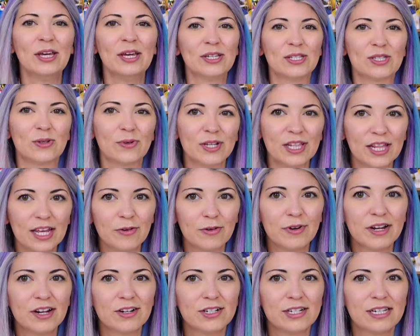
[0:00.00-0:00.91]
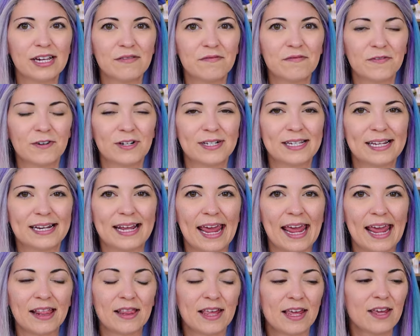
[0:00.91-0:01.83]
So I think we are done for
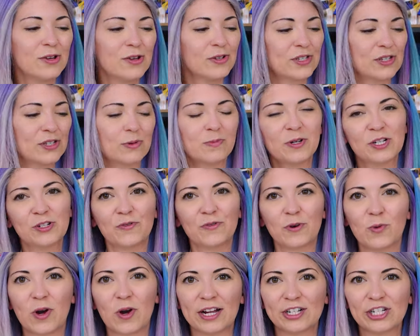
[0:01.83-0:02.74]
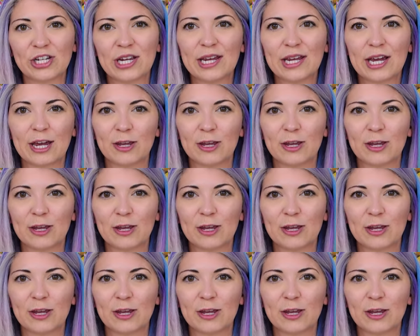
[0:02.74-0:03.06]
today. Thank you so much for watching.